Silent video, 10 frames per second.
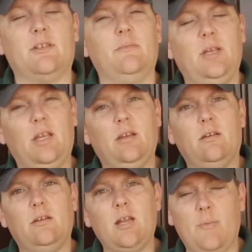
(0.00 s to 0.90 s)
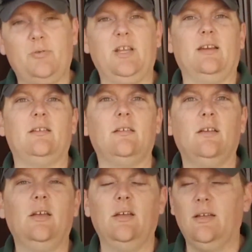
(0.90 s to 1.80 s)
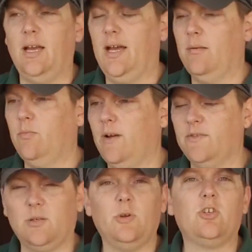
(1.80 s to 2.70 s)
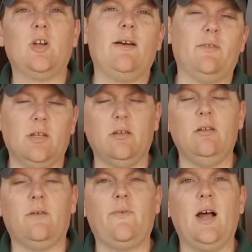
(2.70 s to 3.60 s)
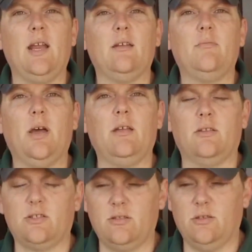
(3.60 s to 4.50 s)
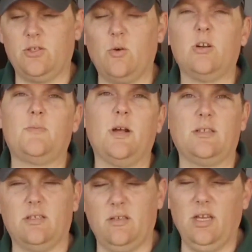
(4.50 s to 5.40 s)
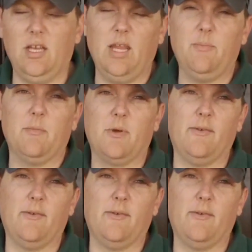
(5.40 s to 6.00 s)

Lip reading: it's going to be not protected. Obviously when you're traveling, you're fine, but the storage process, you need to keep them